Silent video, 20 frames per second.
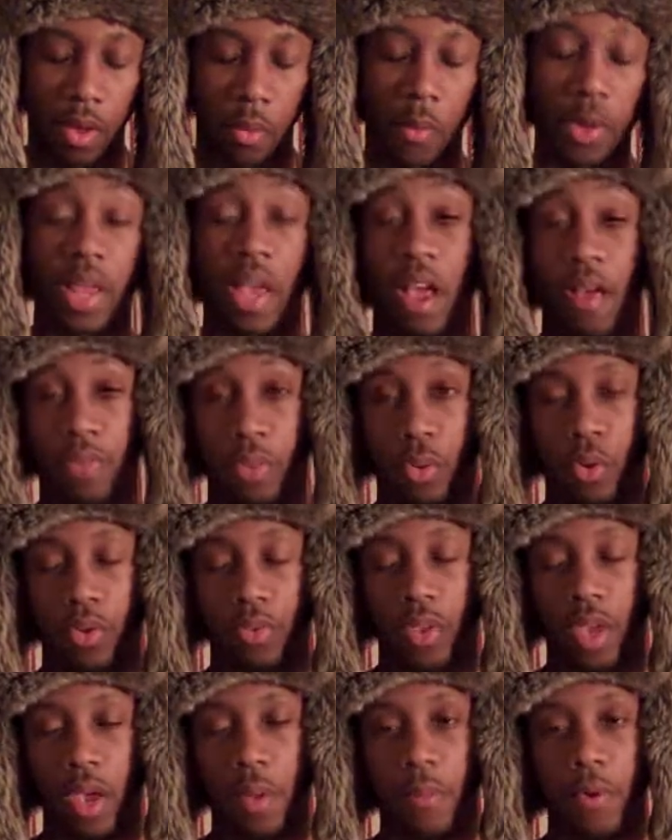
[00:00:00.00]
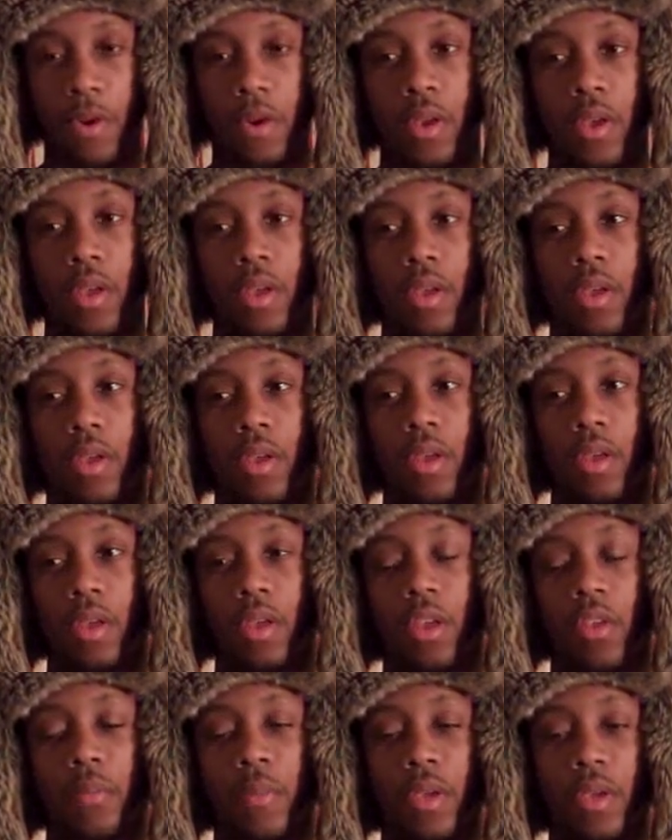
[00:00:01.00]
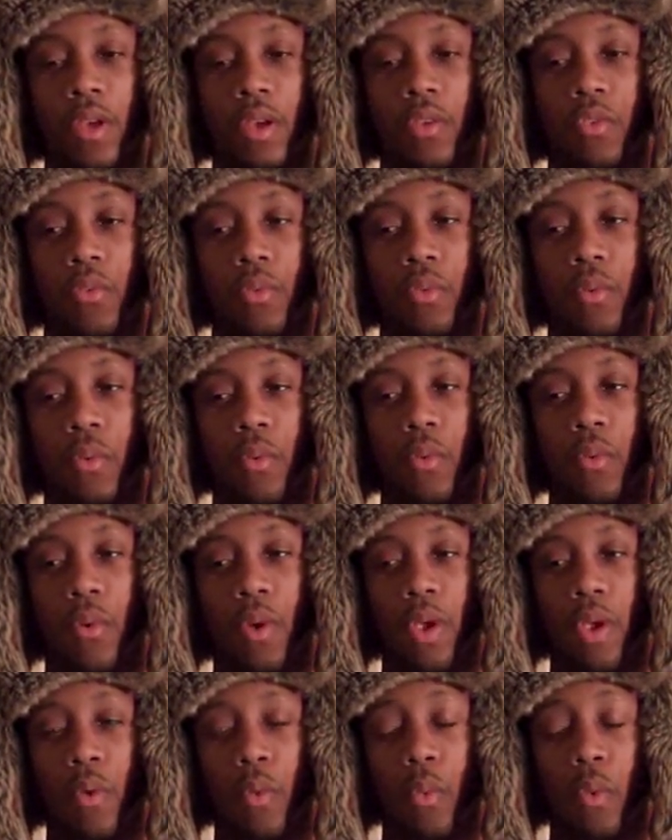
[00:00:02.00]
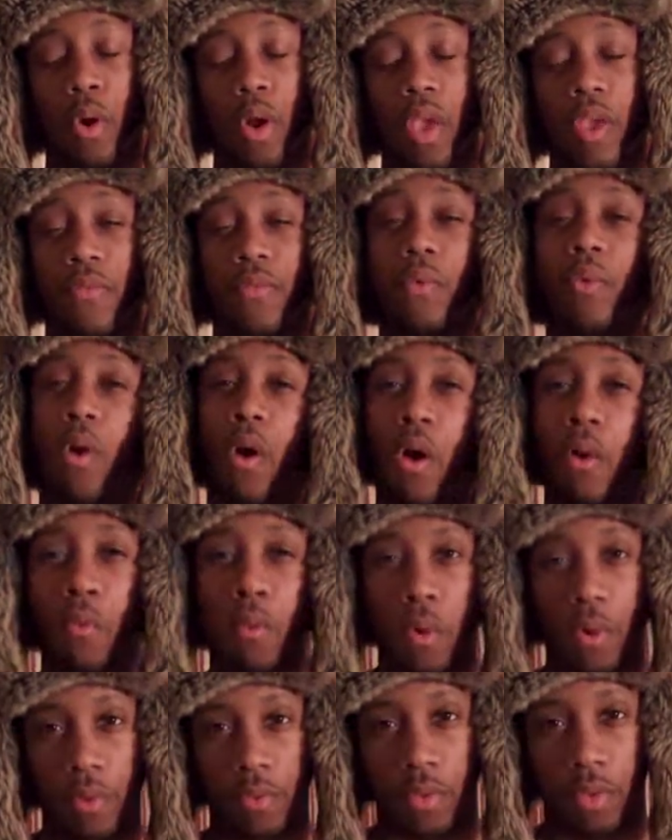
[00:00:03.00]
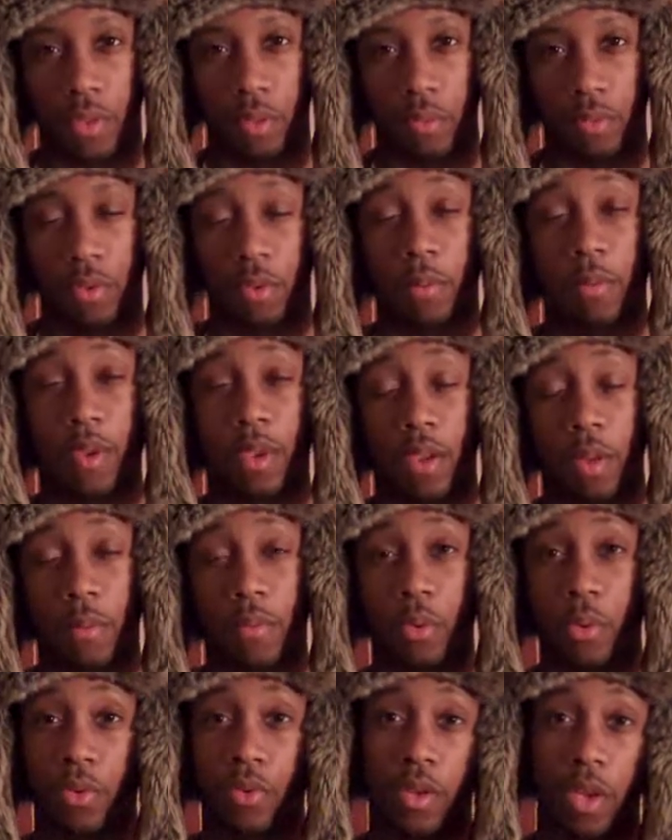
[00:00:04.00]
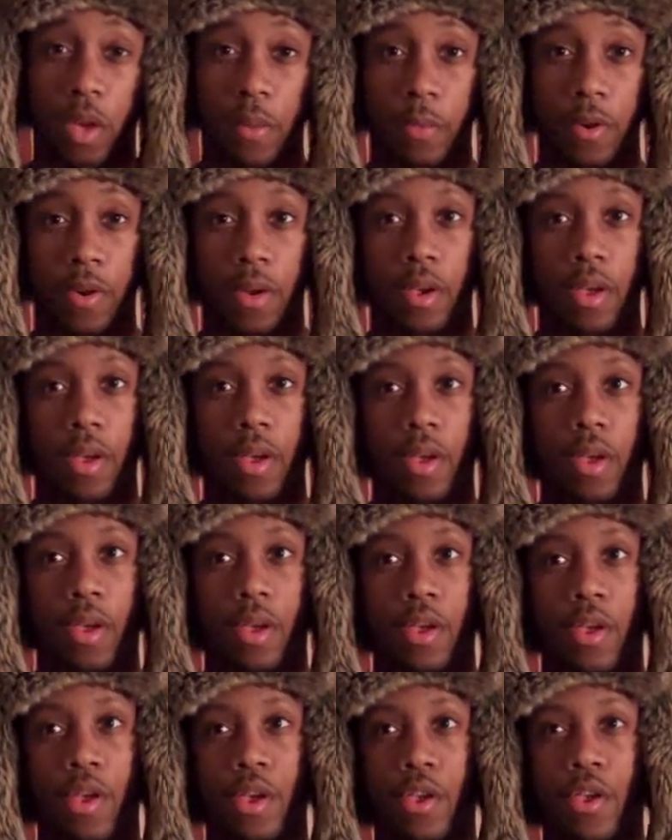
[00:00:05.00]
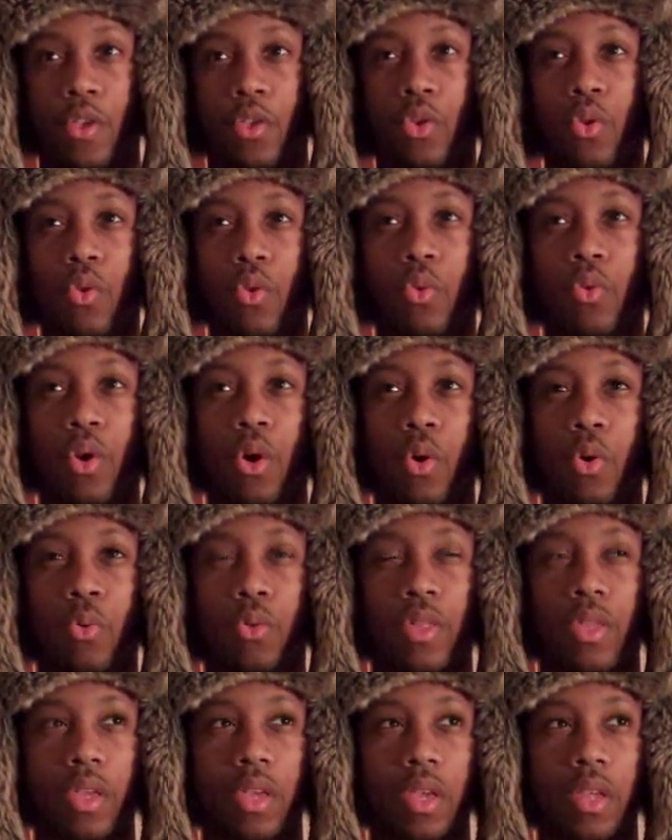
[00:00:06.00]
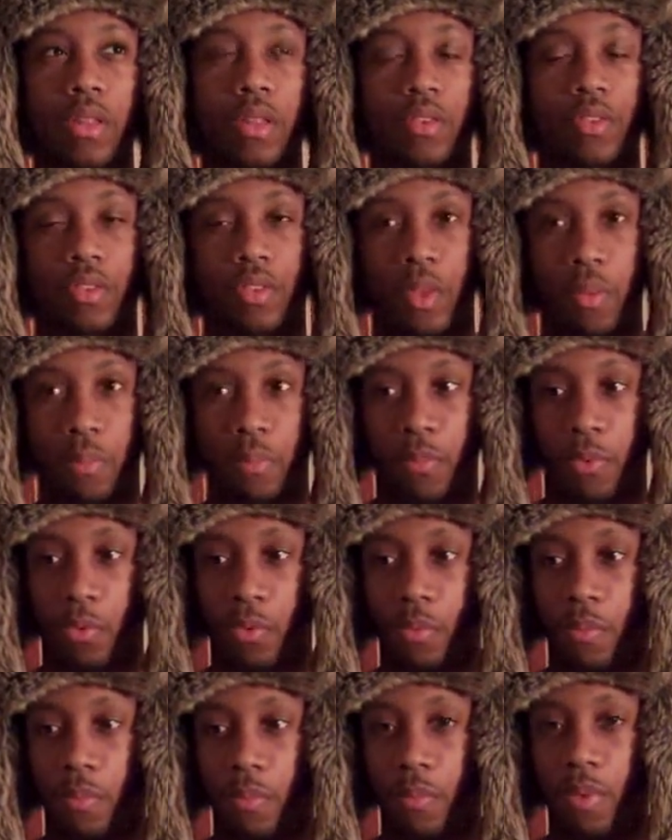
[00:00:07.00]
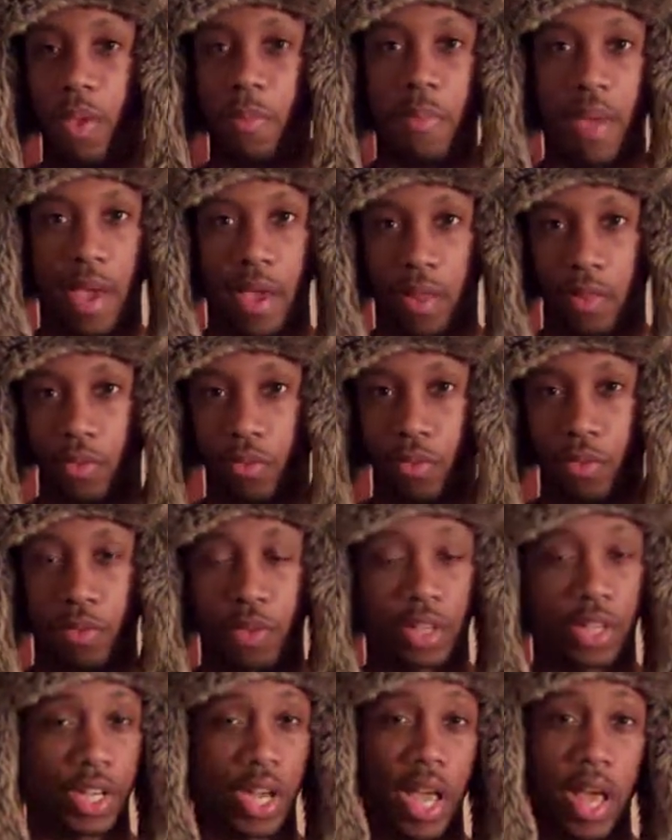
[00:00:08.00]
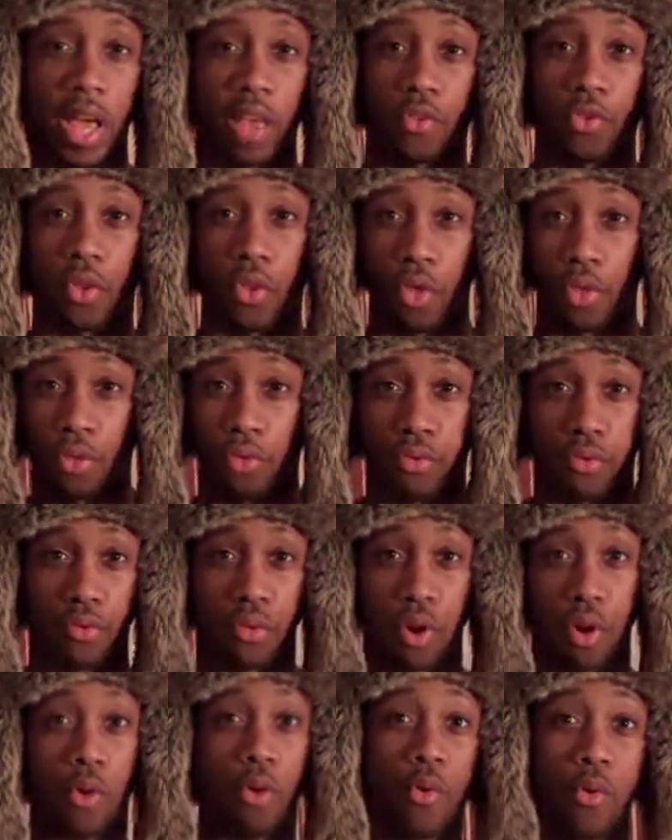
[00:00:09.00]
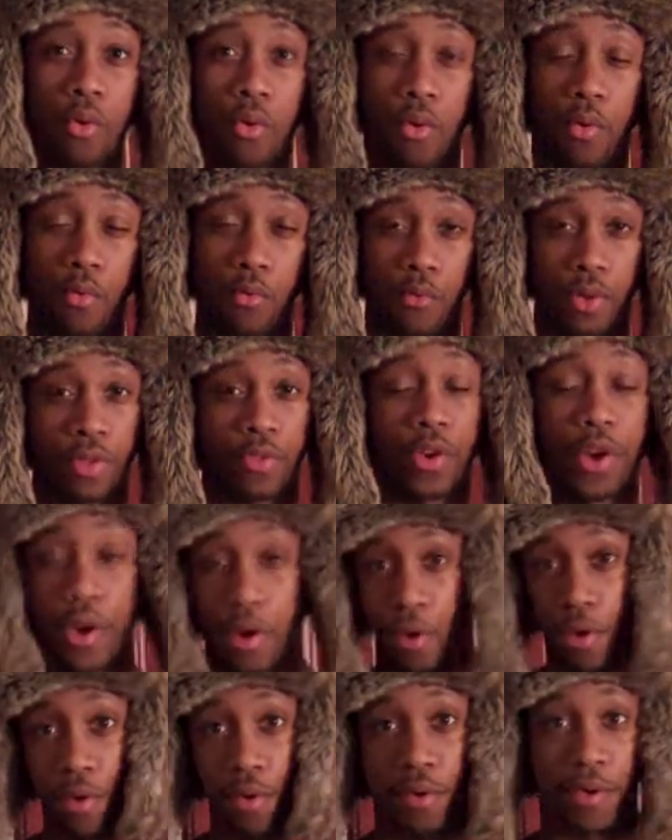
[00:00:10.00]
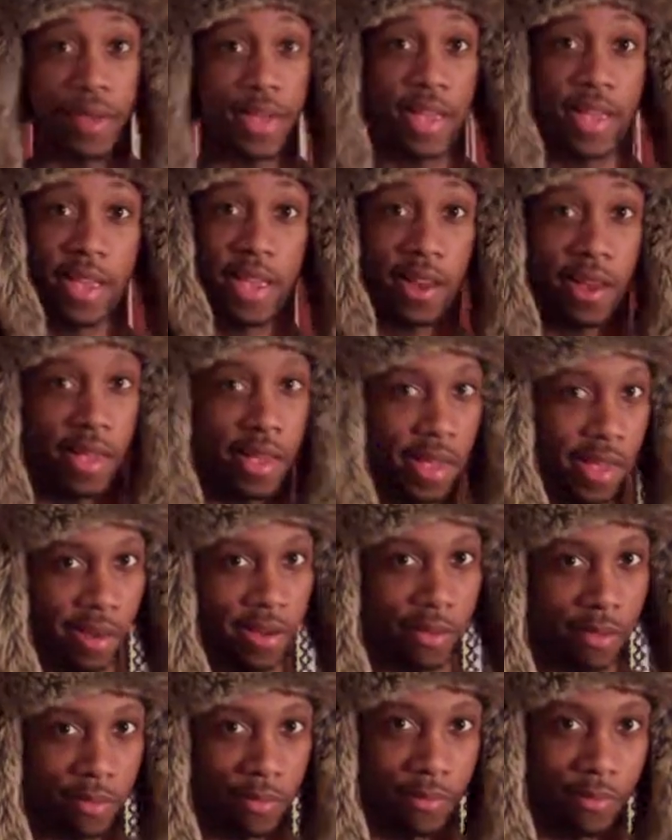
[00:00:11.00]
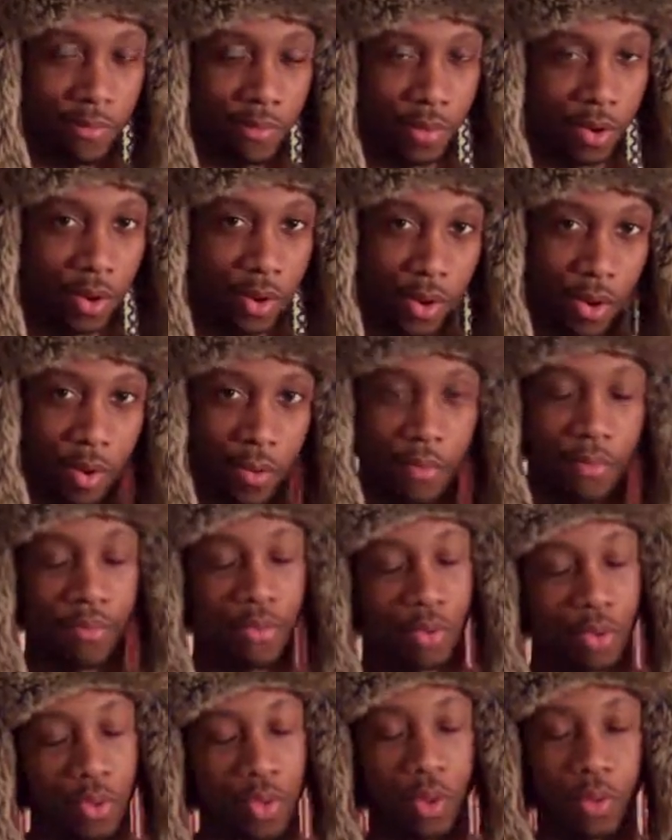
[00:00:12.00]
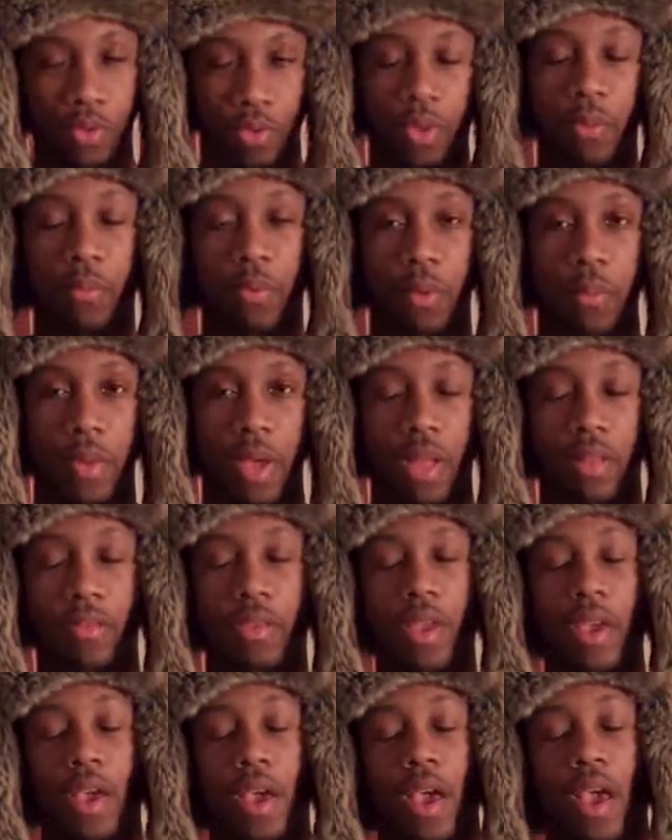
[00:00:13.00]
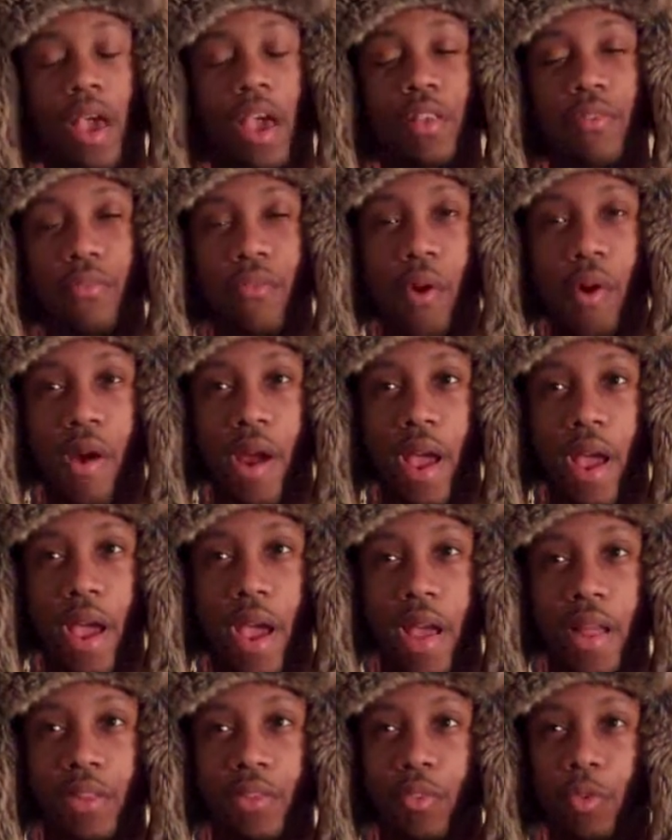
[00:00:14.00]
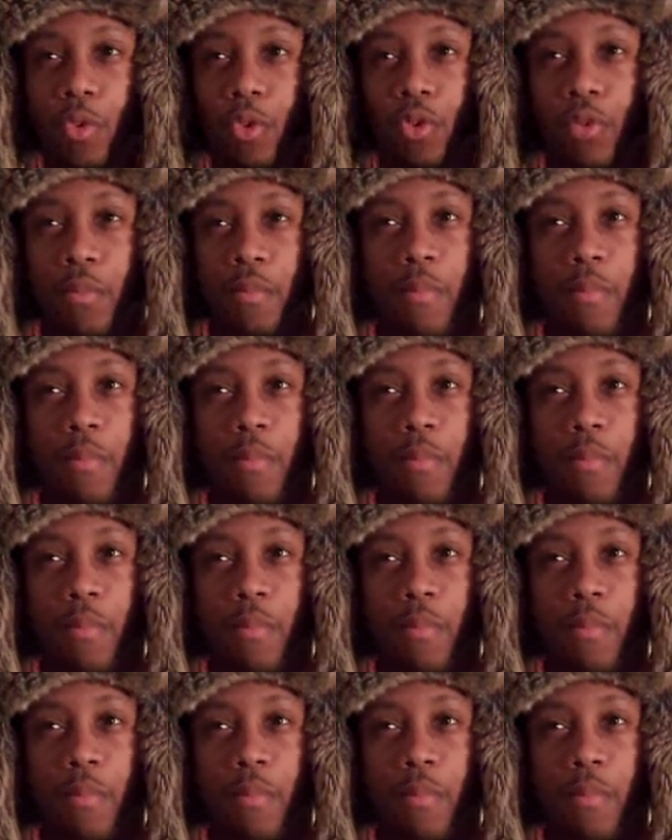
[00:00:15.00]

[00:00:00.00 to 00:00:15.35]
when he had Thor's hammer is because if you are worthy to pick up Thor's hammer, you know the simple commands such as throw, return, and hit. You know the simple commands. As far as